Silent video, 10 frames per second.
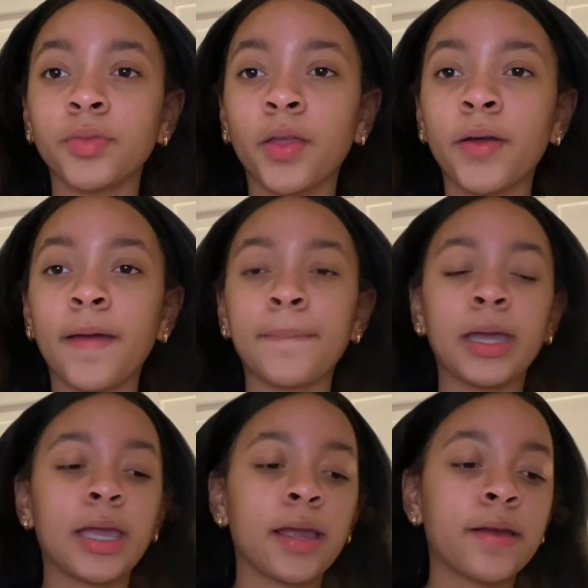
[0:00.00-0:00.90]
Okay,
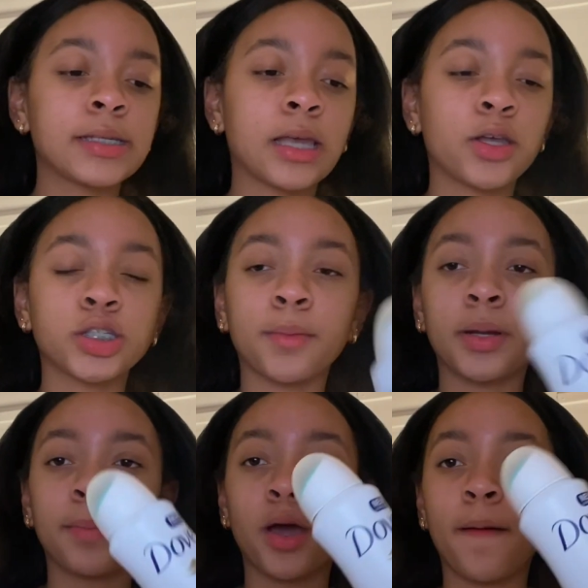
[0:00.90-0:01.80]
my hair is out, so I'm
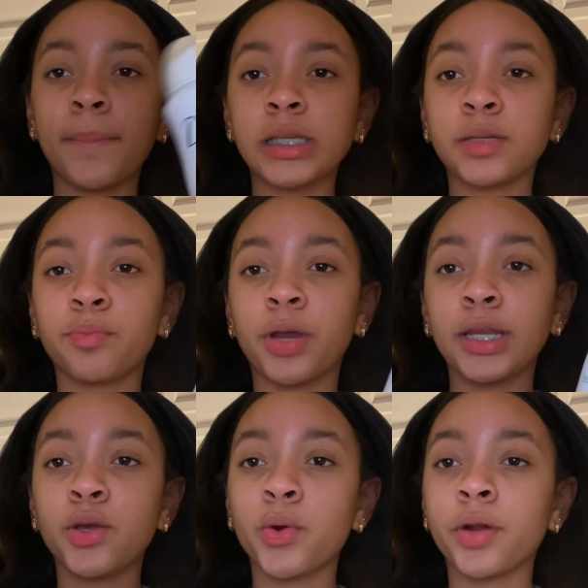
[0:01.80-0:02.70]
gonna put on my spray
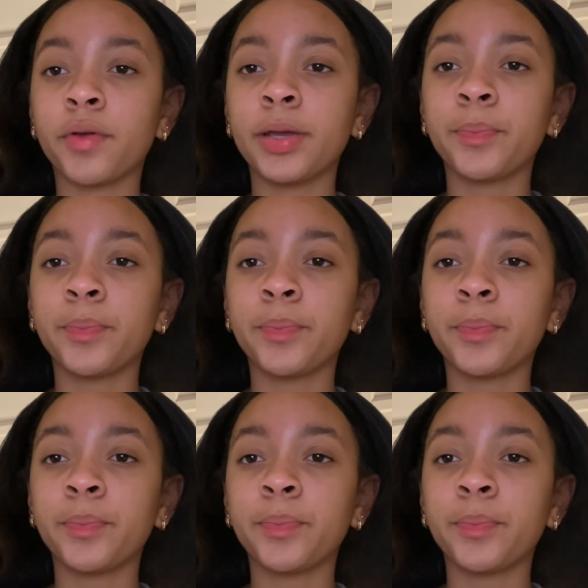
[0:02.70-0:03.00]
deodorant.